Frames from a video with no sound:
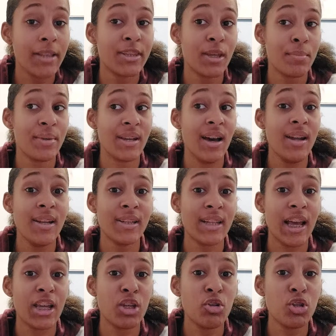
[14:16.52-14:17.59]
To be honest,
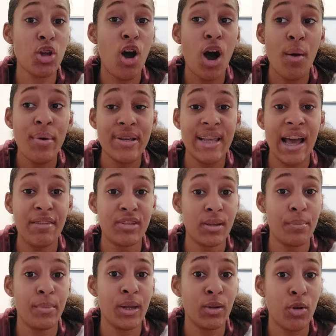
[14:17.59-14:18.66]
like, you should always have
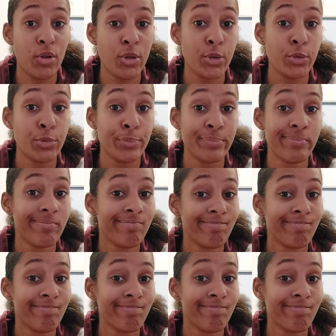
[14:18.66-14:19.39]
something on you.